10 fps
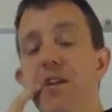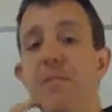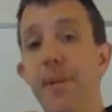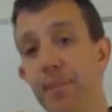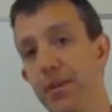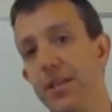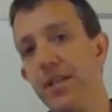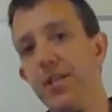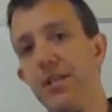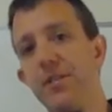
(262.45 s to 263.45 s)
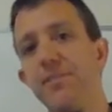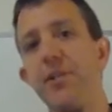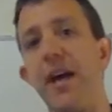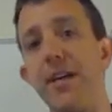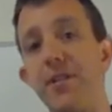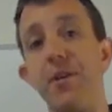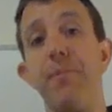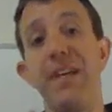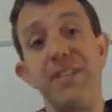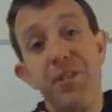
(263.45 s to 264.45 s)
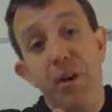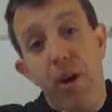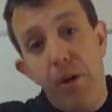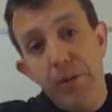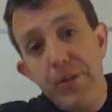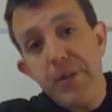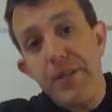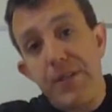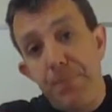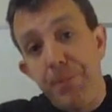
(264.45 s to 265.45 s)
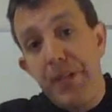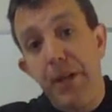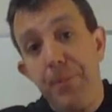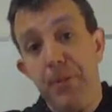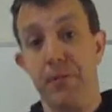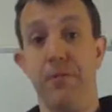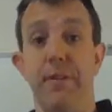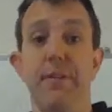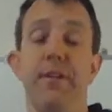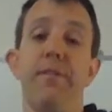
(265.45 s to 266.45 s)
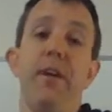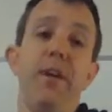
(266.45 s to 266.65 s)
Remember, addition and subtraction are basically always going to split up your derivative.